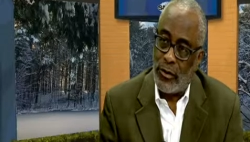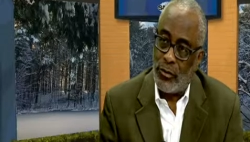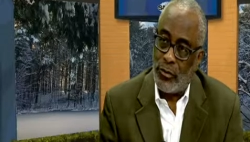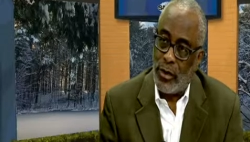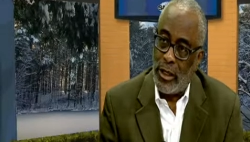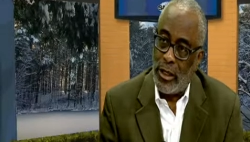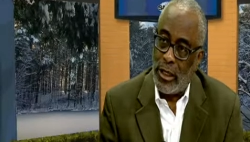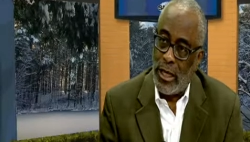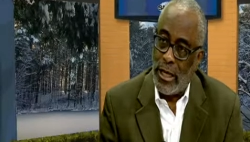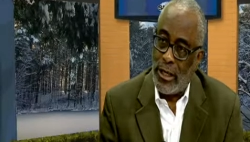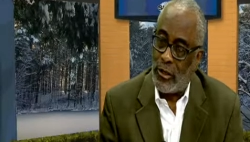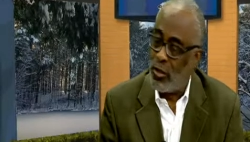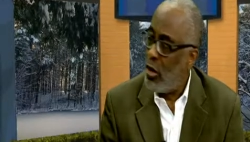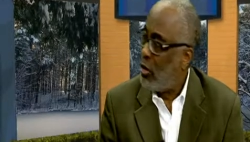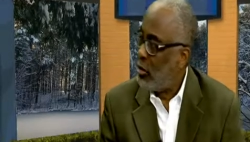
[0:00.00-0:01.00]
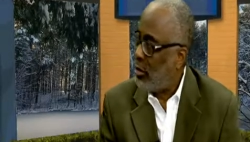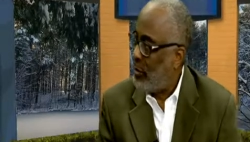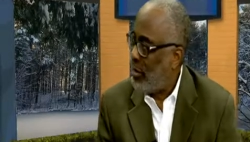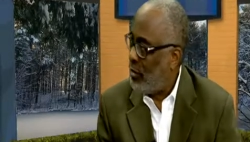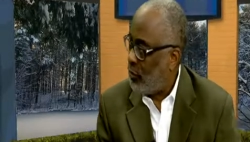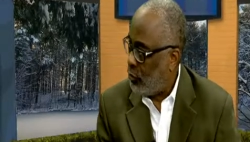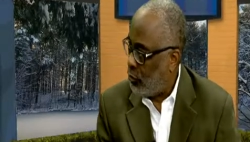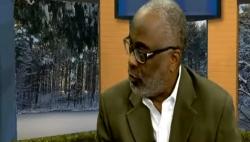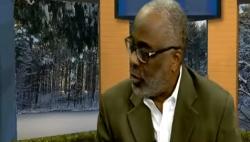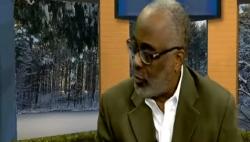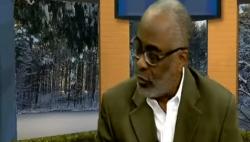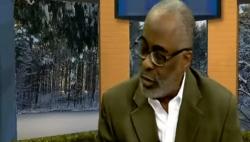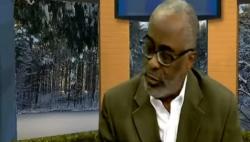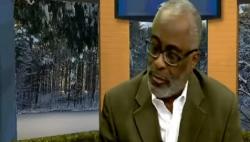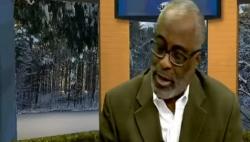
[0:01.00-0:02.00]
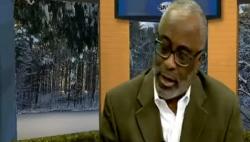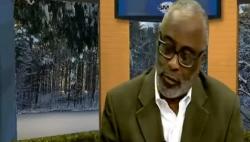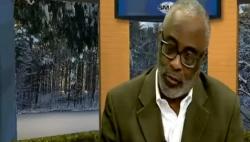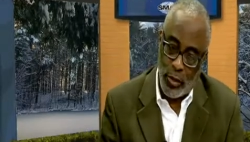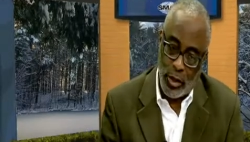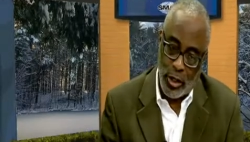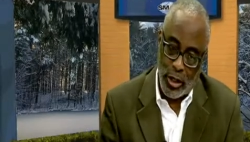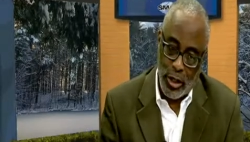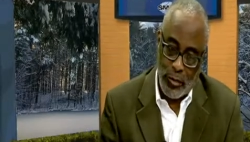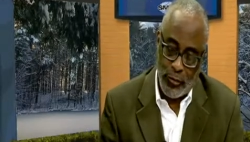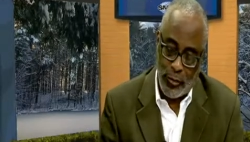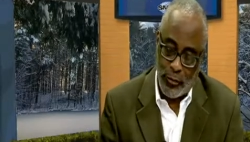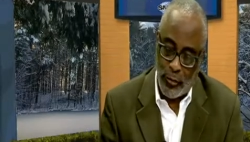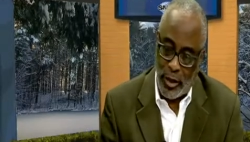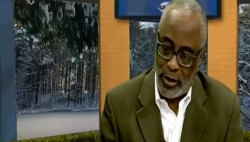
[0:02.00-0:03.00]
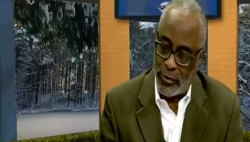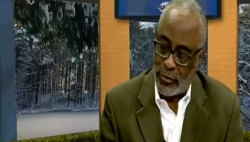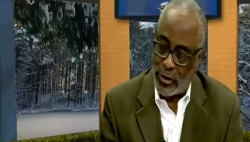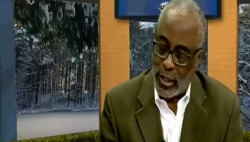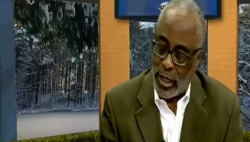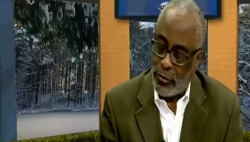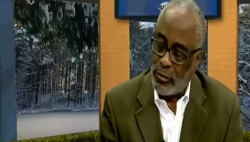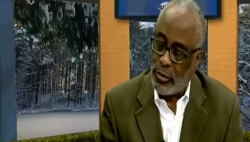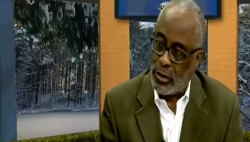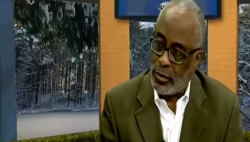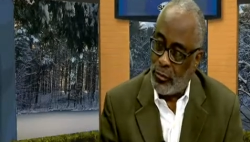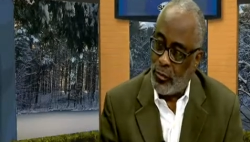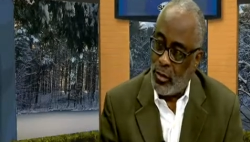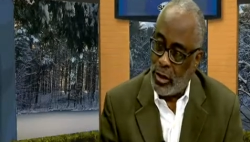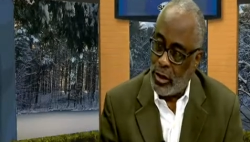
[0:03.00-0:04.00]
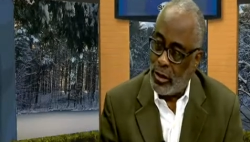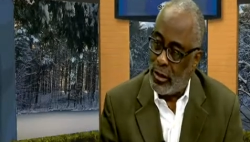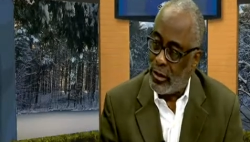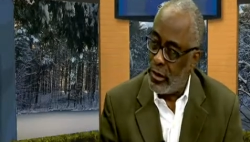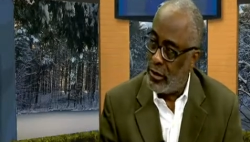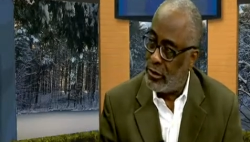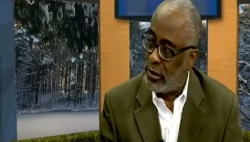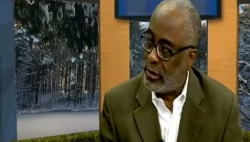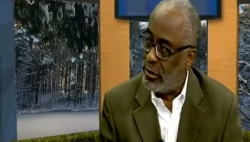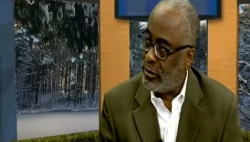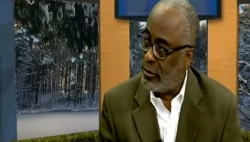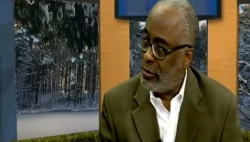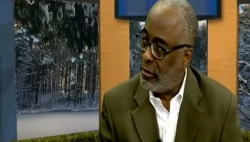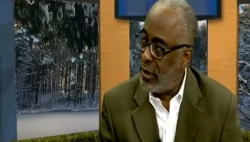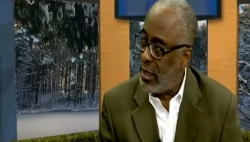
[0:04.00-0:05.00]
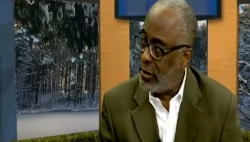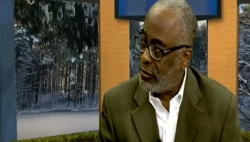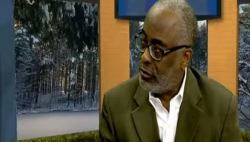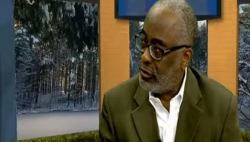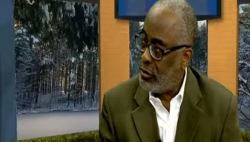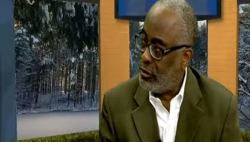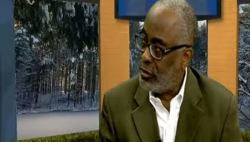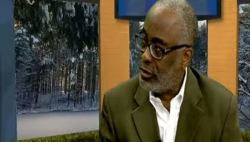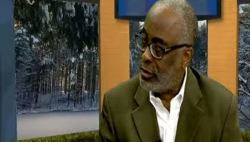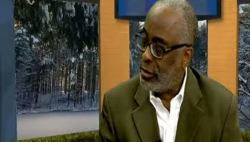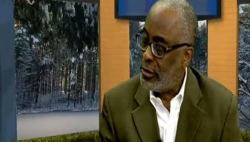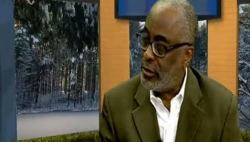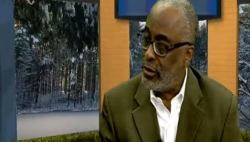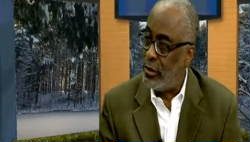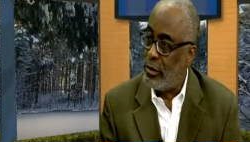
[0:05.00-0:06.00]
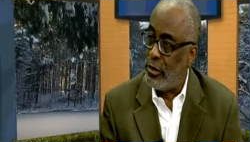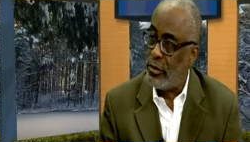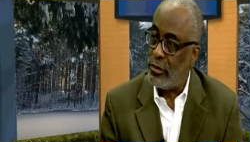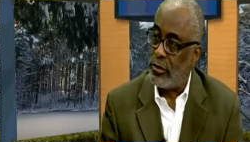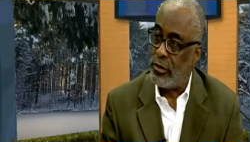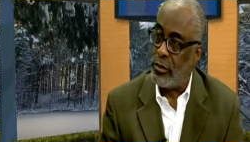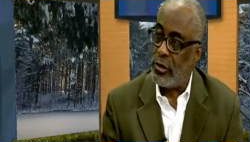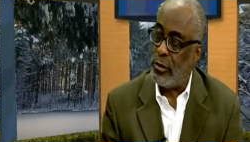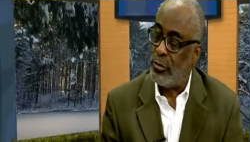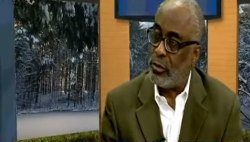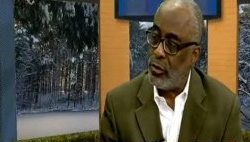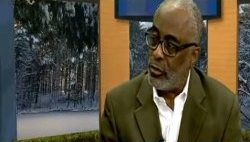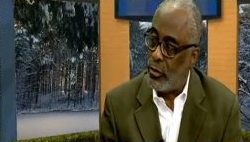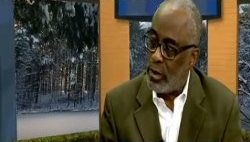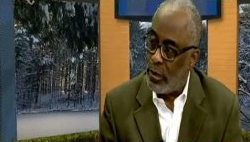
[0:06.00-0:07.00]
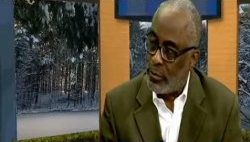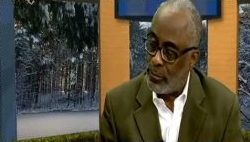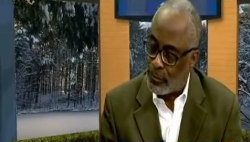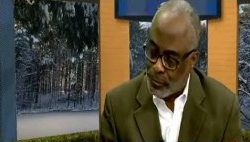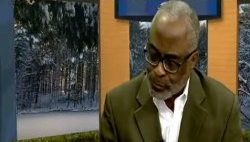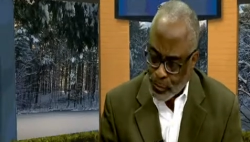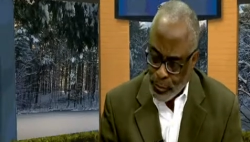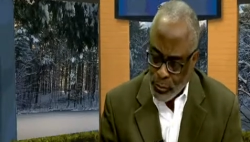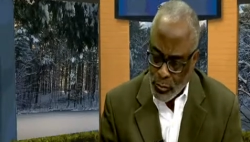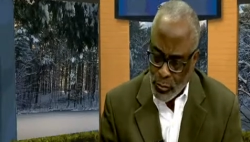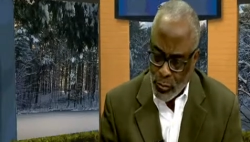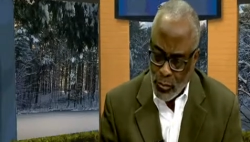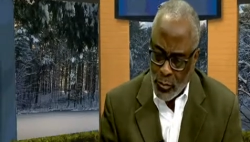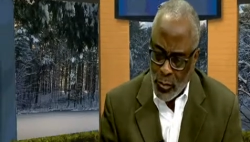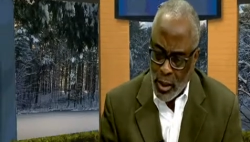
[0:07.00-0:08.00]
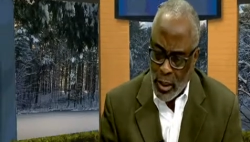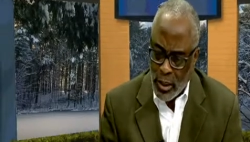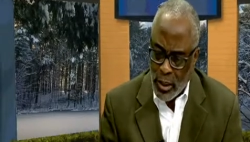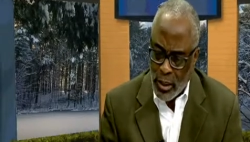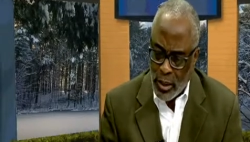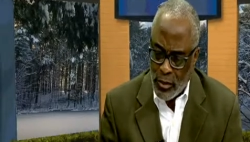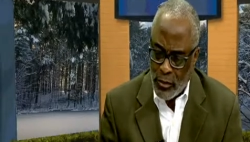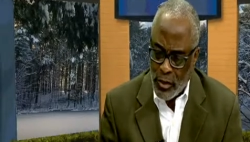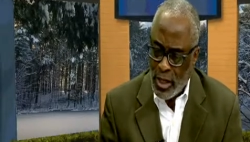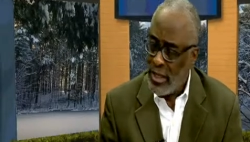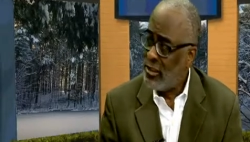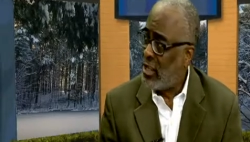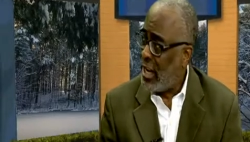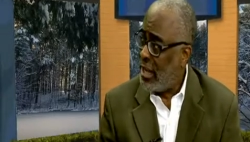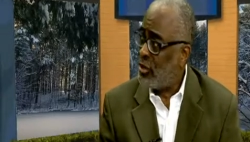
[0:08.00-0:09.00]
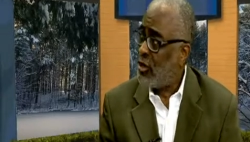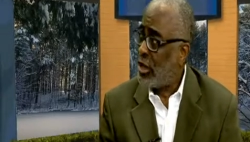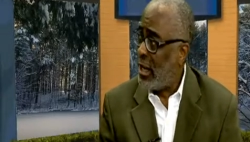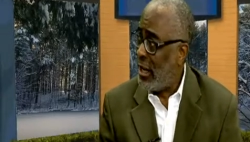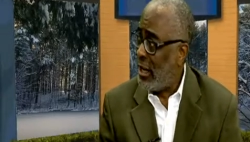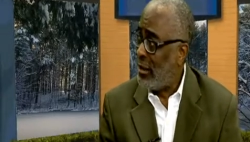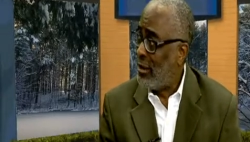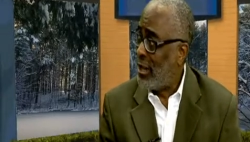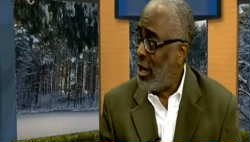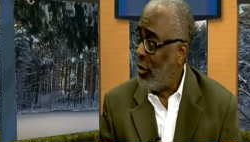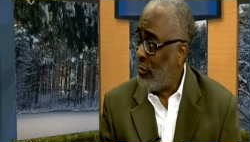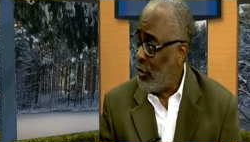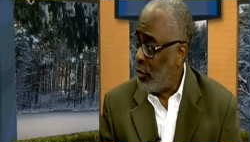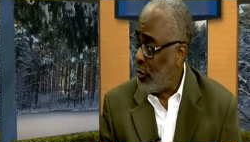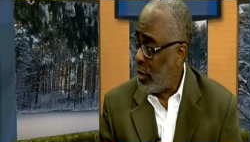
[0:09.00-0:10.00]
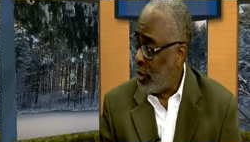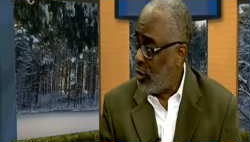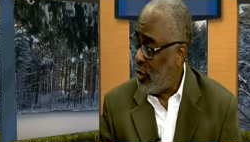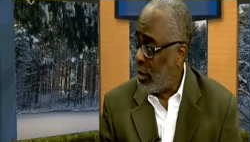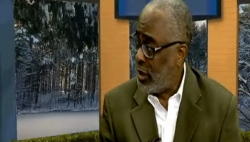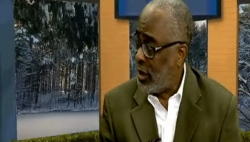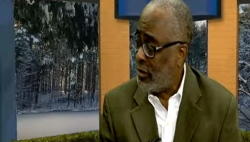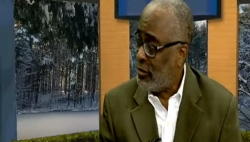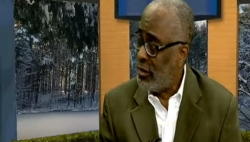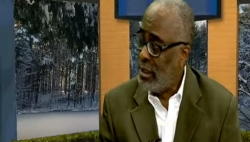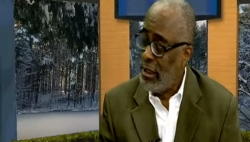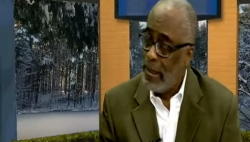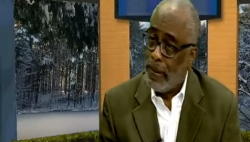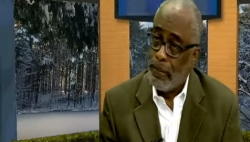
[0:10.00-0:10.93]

we had talked about what we might want to cover for years, and I, right. one of the things I like to do on, on this uh, program is to educate our viewing audience. Mm-hmm.